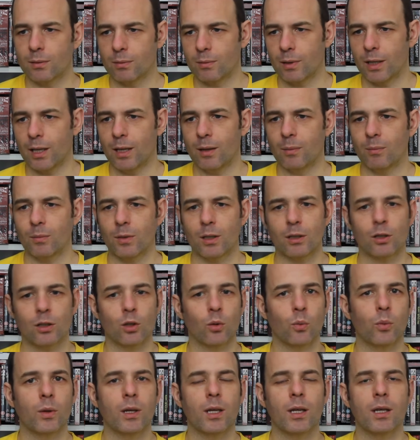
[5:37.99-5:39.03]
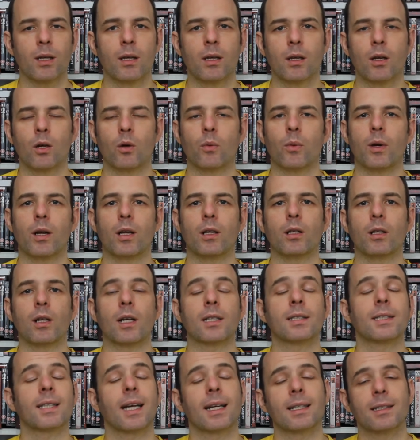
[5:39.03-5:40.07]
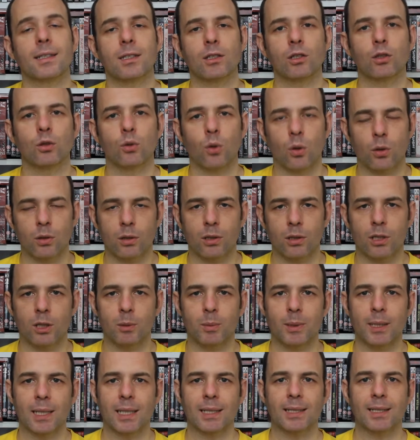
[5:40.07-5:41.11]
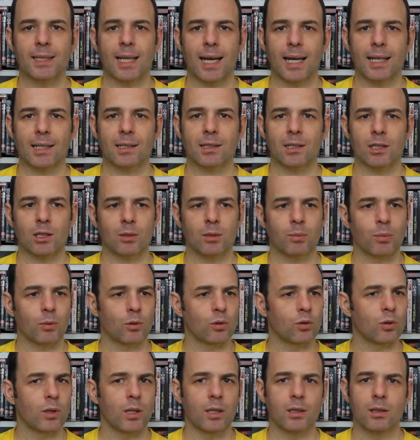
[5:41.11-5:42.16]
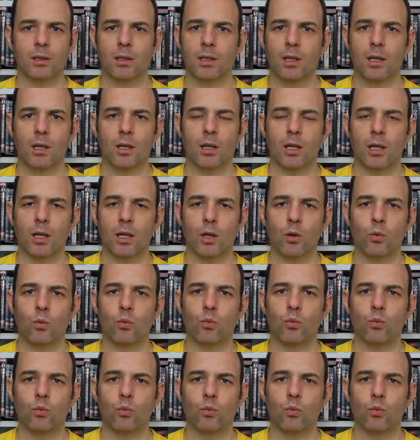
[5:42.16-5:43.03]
like the way when a scientist's daughter is being attacked, it's portrayed in